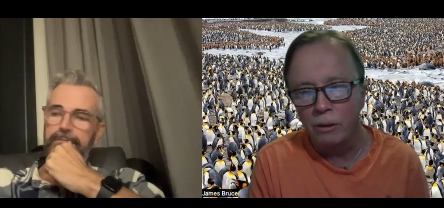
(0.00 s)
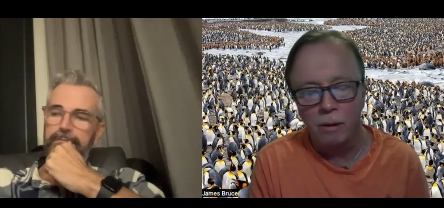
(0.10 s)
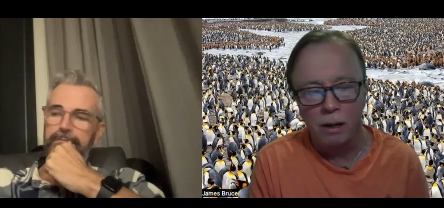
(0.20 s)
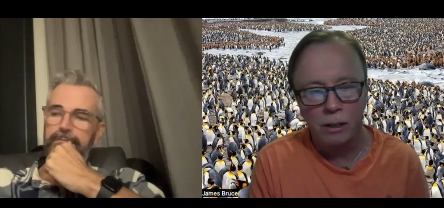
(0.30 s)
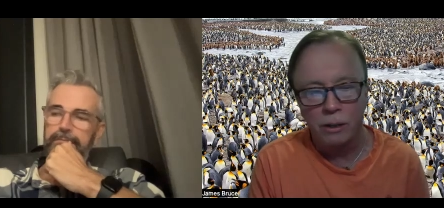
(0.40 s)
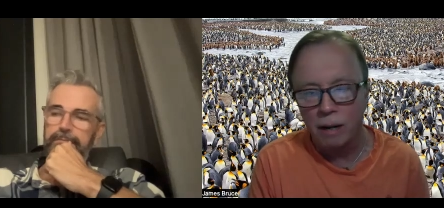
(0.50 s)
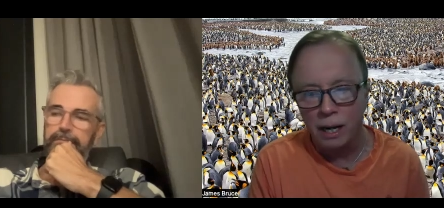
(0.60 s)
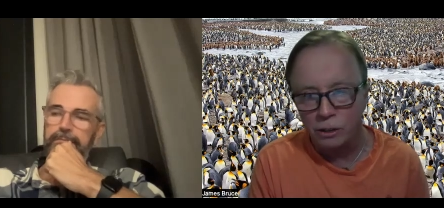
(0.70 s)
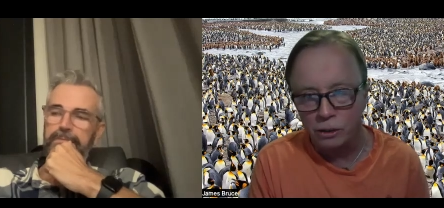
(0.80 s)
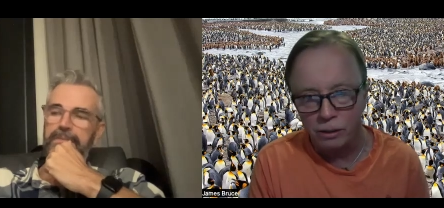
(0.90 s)
Speaker 1: the wrong
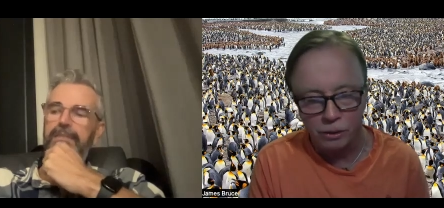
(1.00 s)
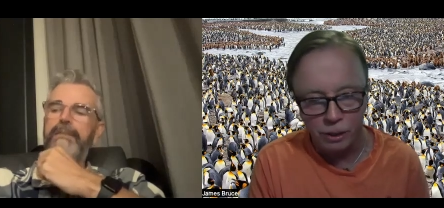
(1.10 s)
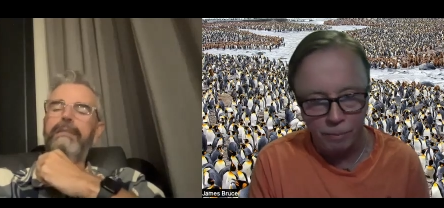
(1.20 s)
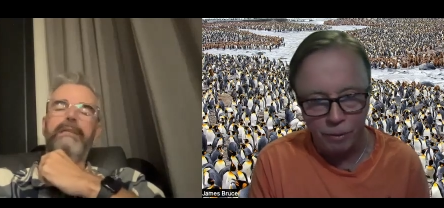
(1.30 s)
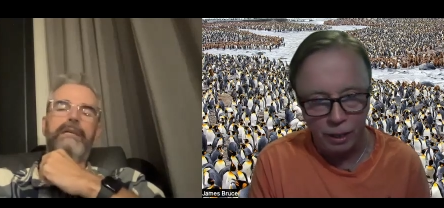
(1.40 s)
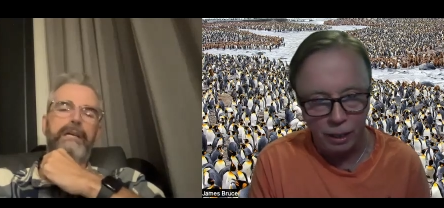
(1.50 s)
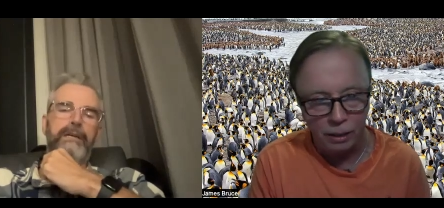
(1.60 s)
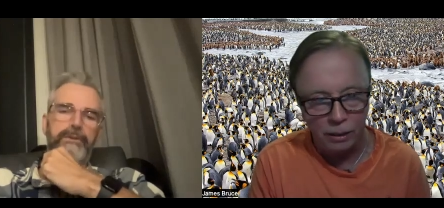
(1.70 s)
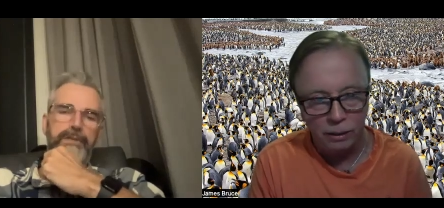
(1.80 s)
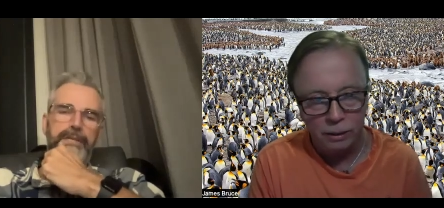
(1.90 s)
direction or something.
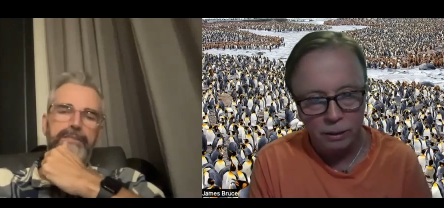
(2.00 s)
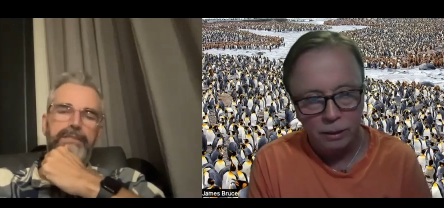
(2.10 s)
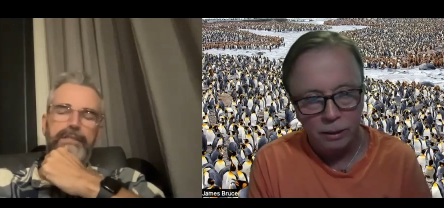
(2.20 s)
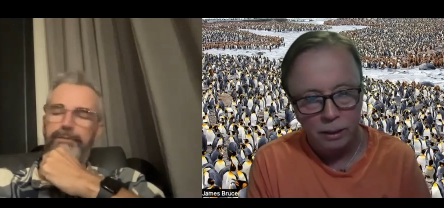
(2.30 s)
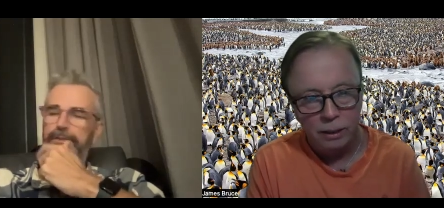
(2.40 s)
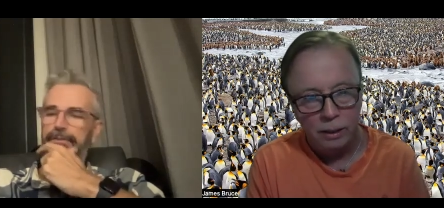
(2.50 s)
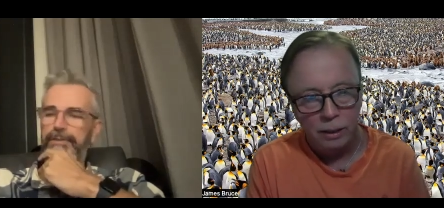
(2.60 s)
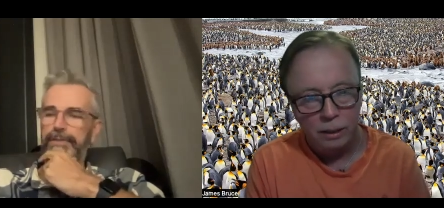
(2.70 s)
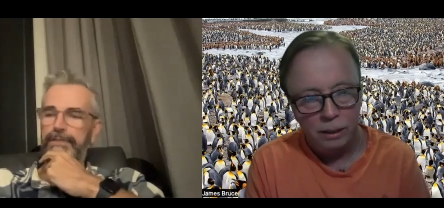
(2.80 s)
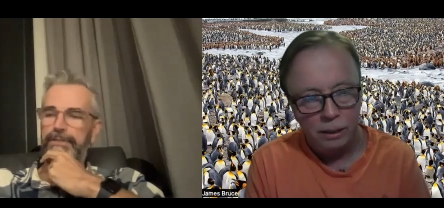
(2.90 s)
Speaker 2: Oh yes, I've heard
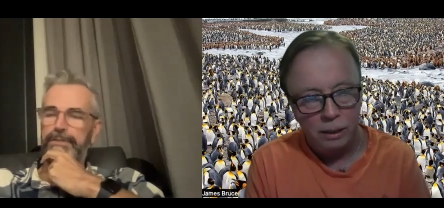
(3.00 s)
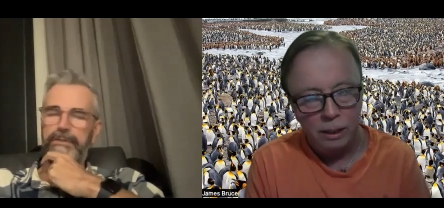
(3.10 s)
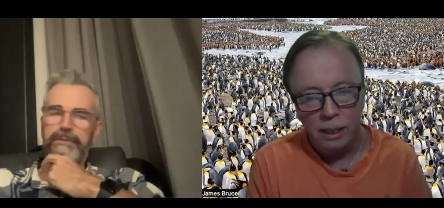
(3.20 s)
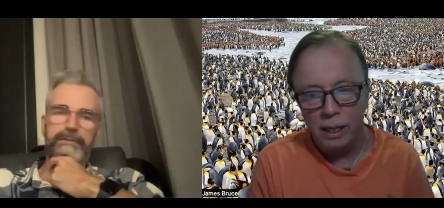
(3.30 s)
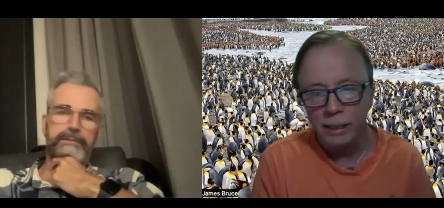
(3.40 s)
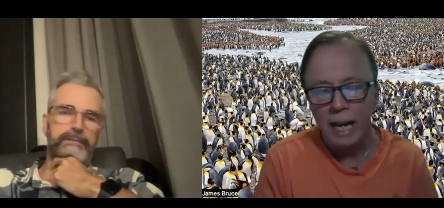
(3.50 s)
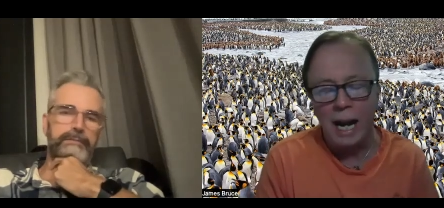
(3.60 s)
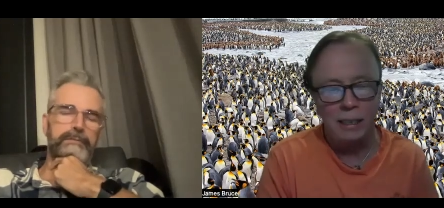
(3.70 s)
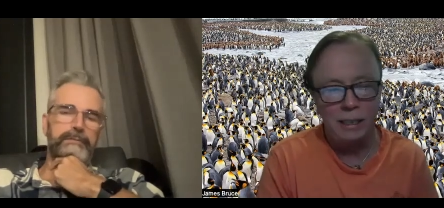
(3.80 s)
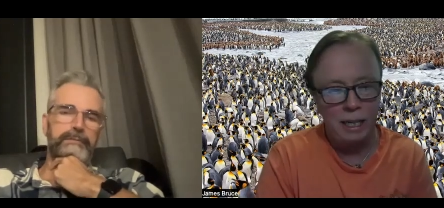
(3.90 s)
of this.
Speaker 1: Yeah,
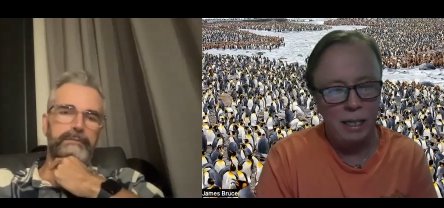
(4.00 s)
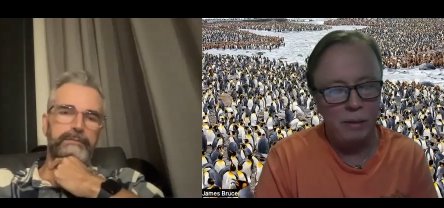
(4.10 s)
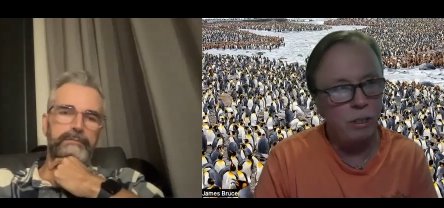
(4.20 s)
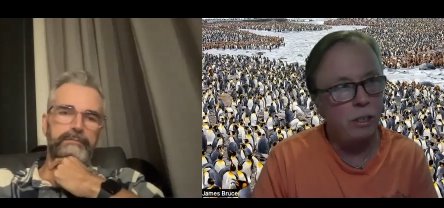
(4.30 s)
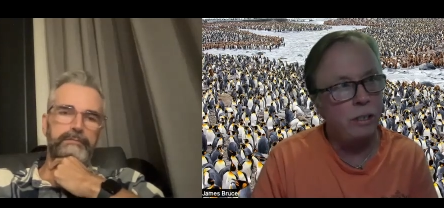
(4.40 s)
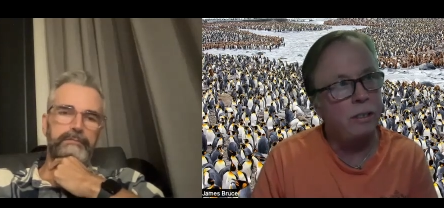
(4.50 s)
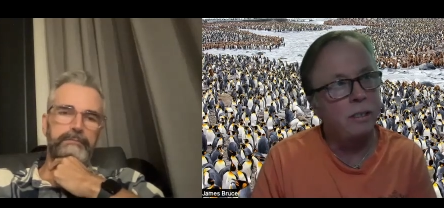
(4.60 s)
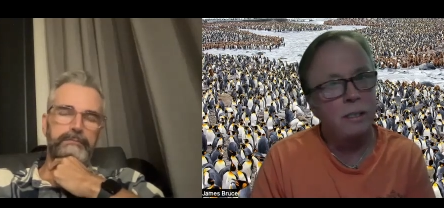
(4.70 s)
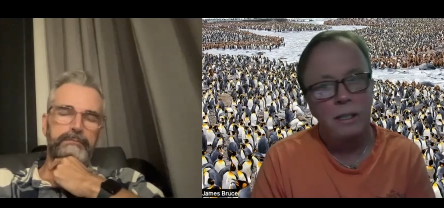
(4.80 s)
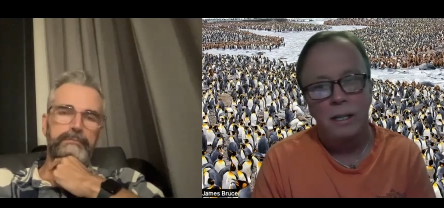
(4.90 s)
that thing, which
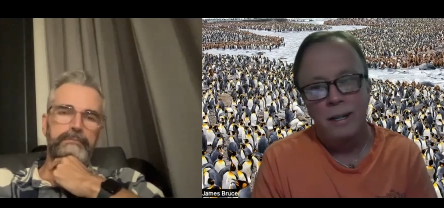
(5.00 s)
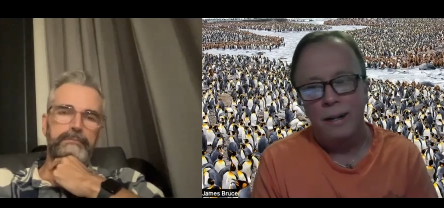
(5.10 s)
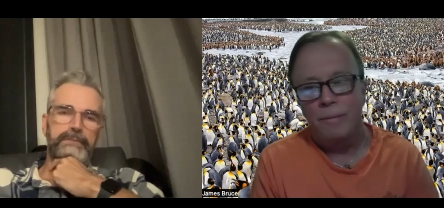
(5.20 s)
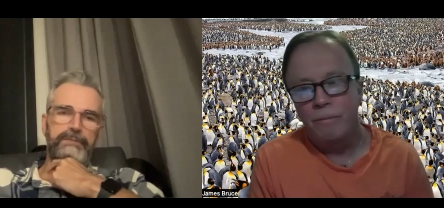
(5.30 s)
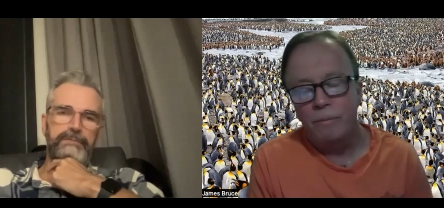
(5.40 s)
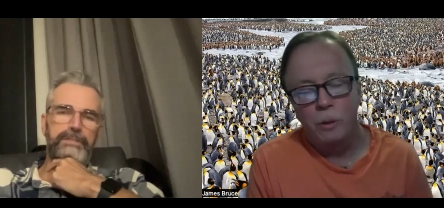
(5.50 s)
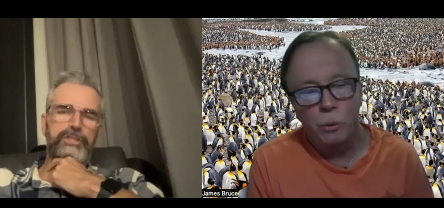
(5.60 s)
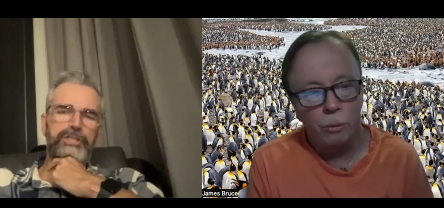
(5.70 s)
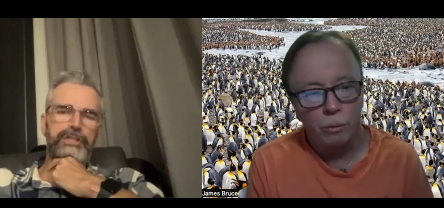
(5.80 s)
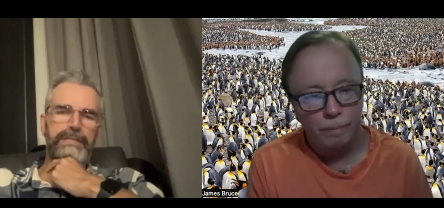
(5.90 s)
is
Speaker 2: a
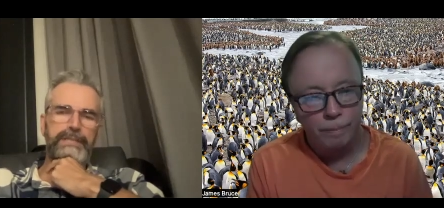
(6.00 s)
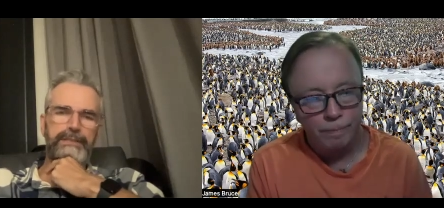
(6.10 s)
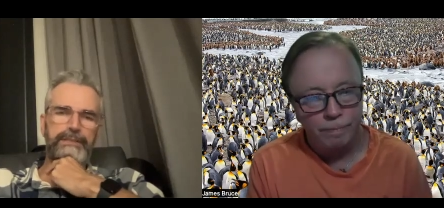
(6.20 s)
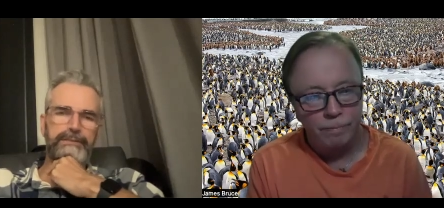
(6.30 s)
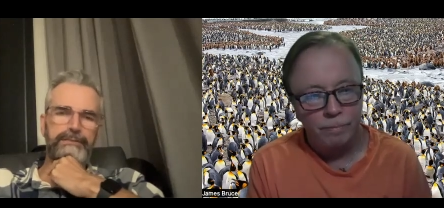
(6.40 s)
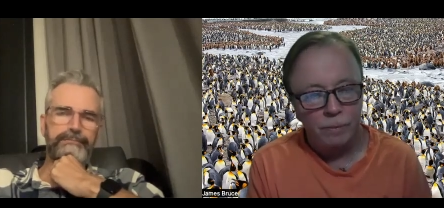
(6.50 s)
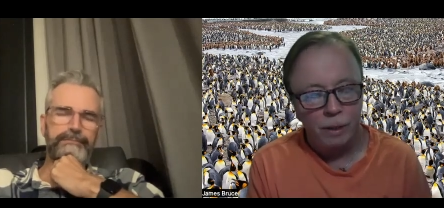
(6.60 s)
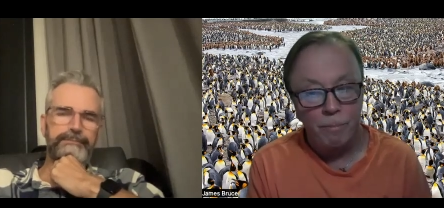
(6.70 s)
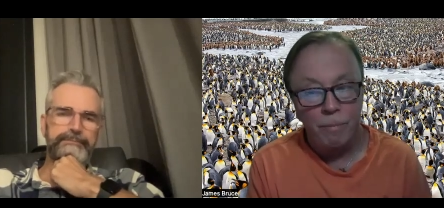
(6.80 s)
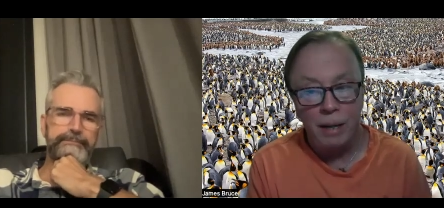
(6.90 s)
fistula.
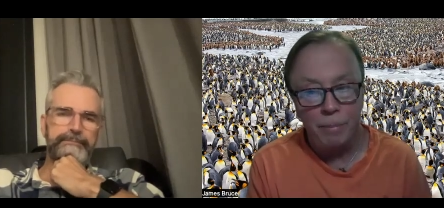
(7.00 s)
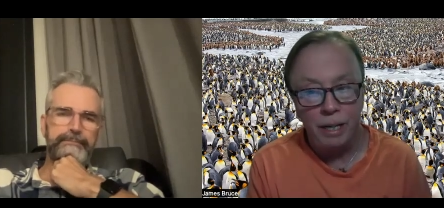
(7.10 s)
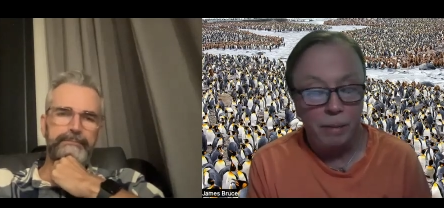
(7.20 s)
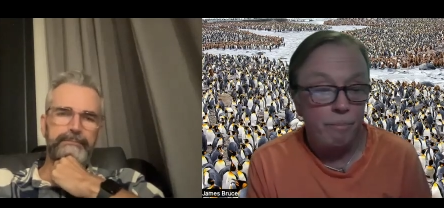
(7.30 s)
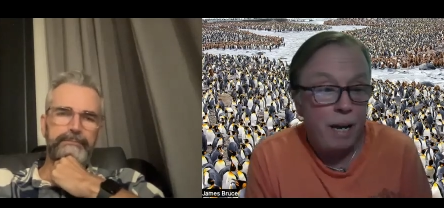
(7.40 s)
Speaker 1: Maybe,